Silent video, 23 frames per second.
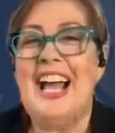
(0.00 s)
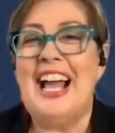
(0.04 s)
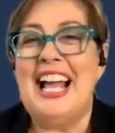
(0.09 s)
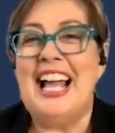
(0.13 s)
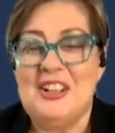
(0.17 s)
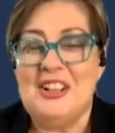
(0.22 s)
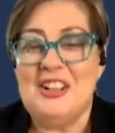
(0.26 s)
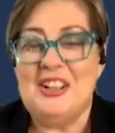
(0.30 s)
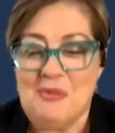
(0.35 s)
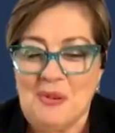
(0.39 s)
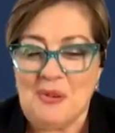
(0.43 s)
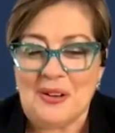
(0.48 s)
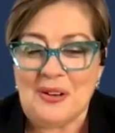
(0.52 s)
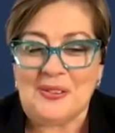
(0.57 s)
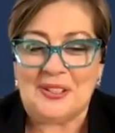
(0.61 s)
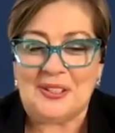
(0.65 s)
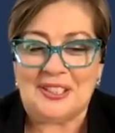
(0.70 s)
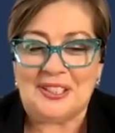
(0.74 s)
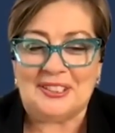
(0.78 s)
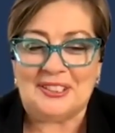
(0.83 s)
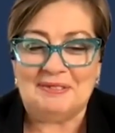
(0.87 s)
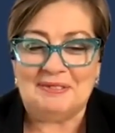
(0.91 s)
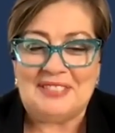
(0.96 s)
and
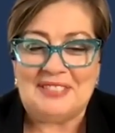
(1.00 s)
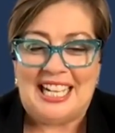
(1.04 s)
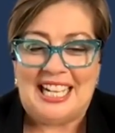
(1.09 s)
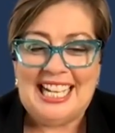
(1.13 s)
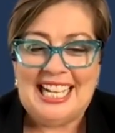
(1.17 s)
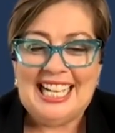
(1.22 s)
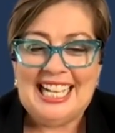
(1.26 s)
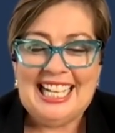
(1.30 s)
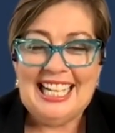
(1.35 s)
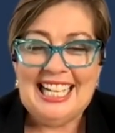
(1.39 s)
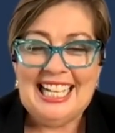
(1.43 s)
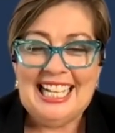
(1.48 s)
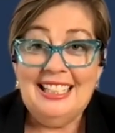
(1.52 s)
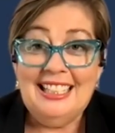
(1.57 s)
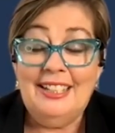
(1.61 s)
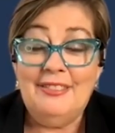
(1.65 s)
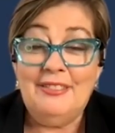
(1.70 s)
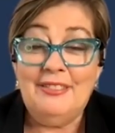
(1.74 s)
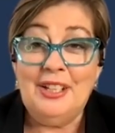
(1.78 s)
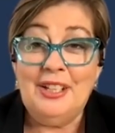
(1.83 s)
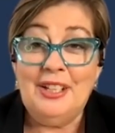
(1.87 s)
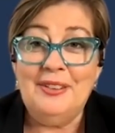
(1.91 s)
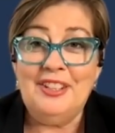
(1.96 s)
welcome.
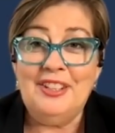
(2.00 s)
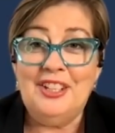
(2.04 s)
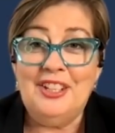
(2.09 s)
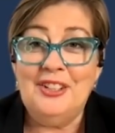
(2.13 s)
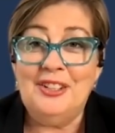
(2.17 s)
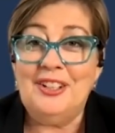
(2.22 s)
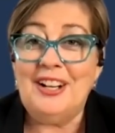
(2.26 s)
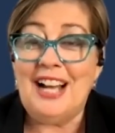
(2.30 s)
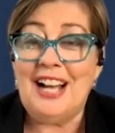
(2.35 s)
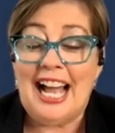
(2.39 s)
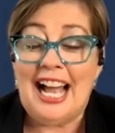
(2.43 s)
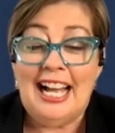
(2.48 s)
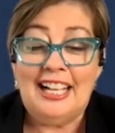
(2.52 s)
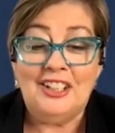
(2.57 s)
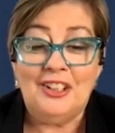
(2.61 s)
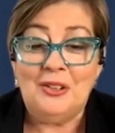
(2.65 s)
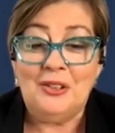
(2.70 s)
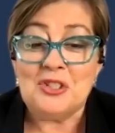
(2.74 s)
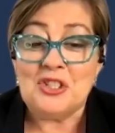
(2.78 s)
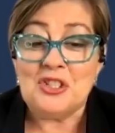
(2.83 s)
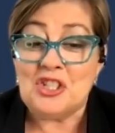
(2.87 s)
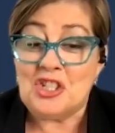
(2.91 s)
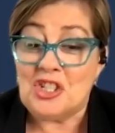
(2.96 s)
Living with your
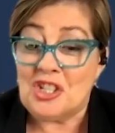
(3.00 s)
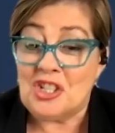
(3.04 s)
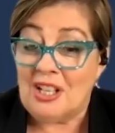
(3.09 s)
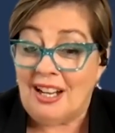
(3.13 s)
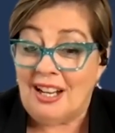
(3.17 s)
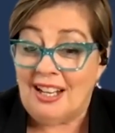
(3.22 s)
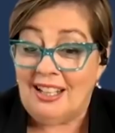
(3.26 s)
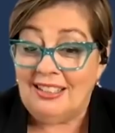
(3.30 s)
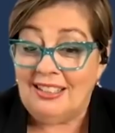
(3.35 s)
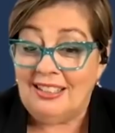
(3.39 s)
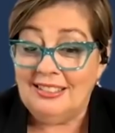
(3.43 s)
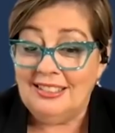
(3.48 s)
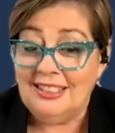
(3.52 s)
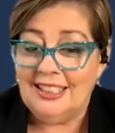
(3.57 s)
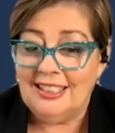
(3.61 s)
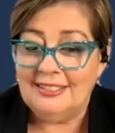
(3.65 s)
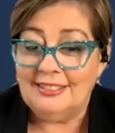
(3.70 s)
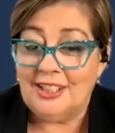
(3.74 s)
adult child,